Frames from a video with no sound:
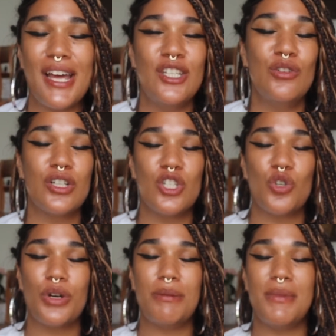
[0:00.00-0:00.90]
You can
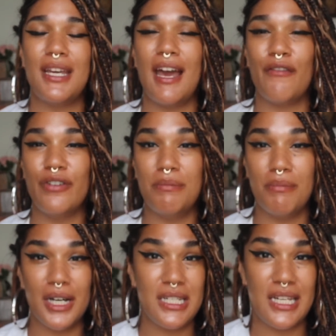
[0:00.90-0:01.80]
join me every
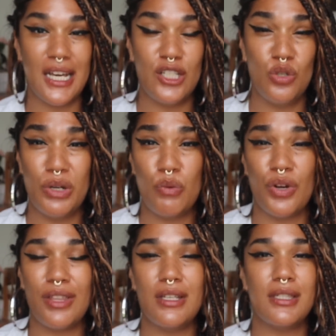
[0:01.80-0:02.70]
Monday doing
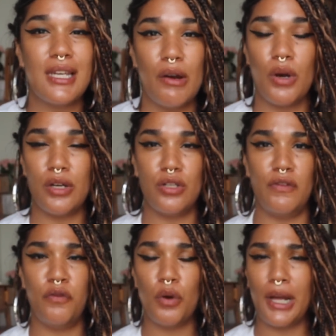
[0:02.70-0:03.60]
one of these Tarot
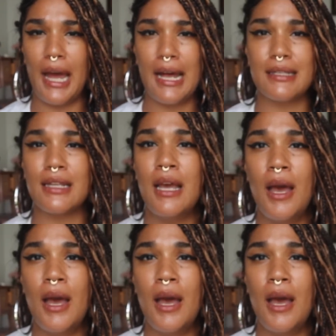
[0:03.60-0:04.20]
Energy Forecasts,